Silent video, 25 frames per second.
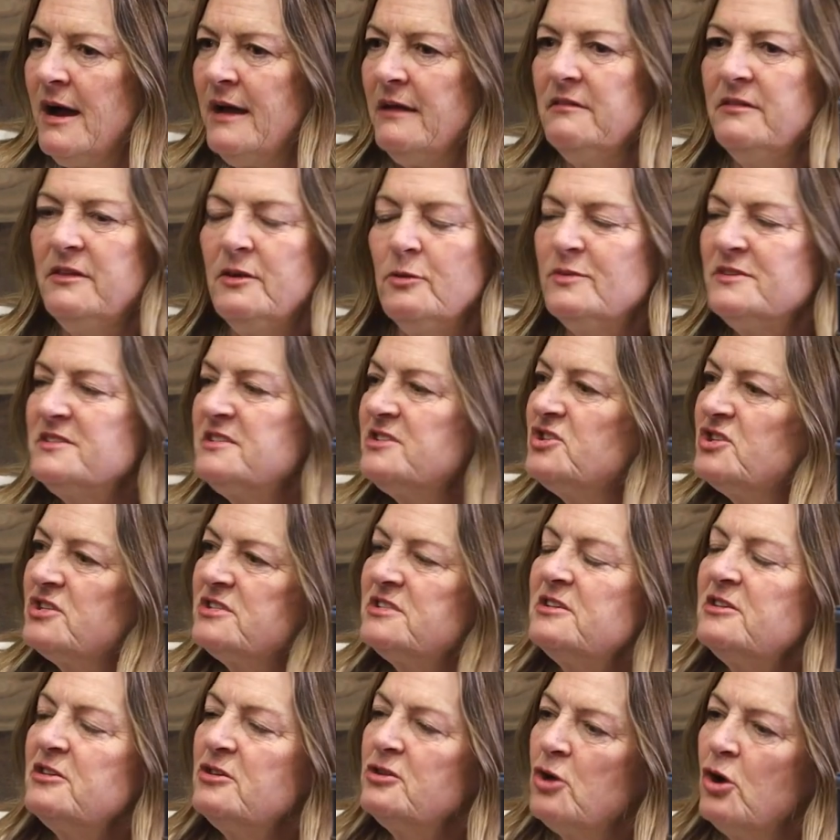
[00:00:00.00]
was
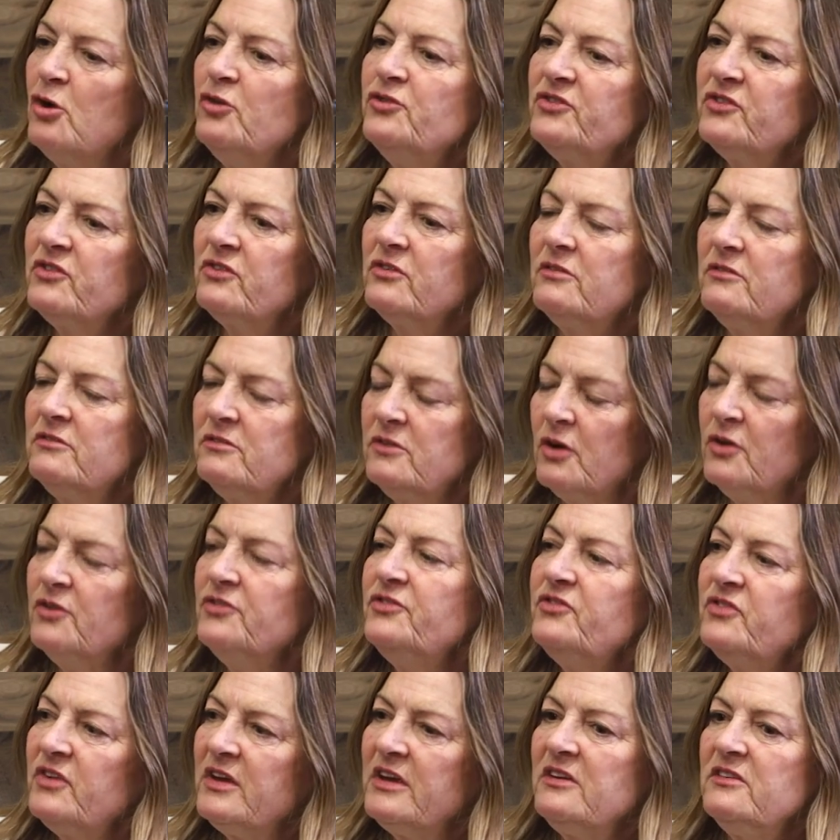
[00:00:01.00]
just those
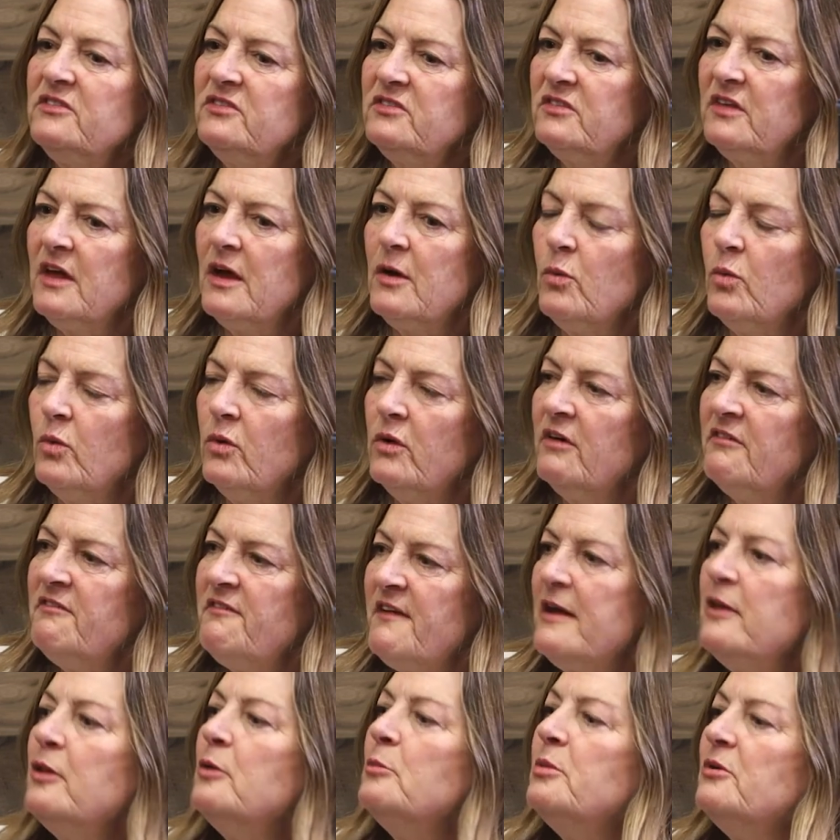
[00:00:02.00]
things that were
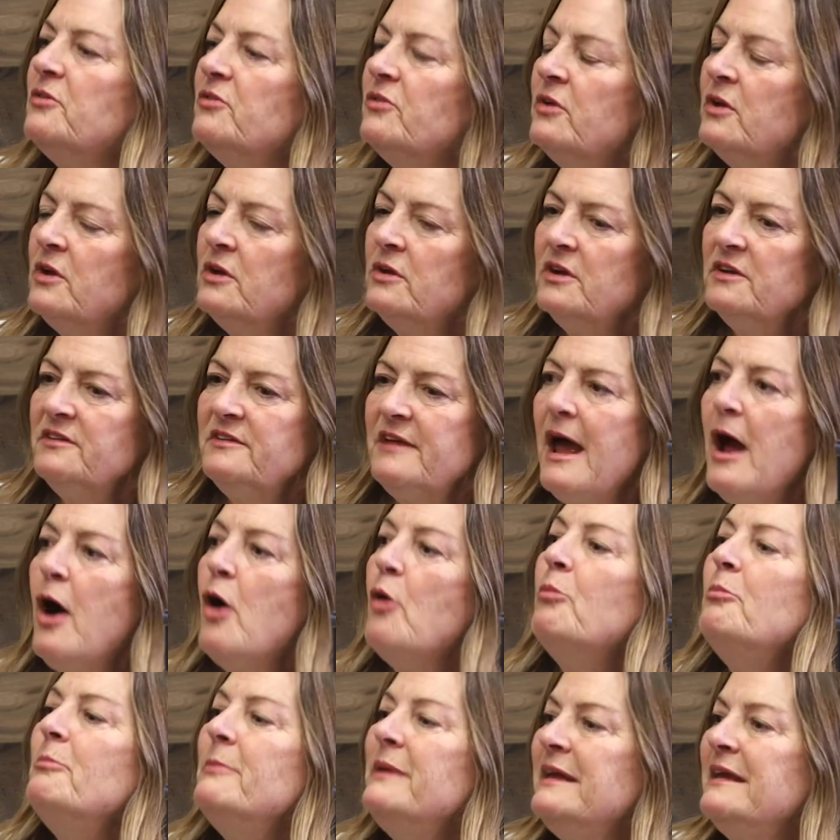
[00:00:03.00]
available to
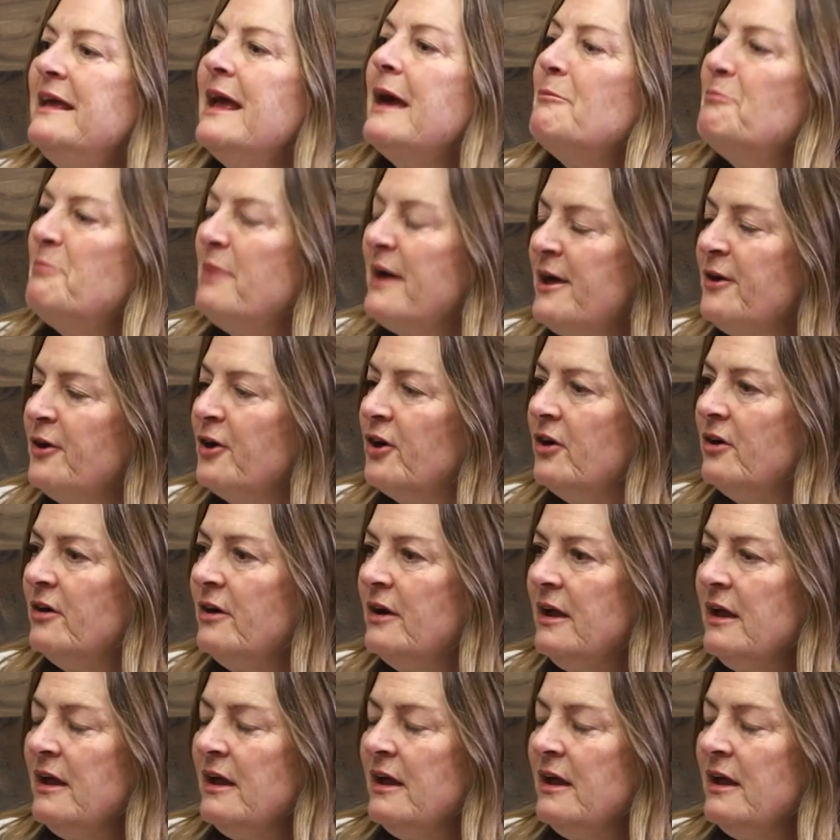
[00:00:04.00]
help me get better.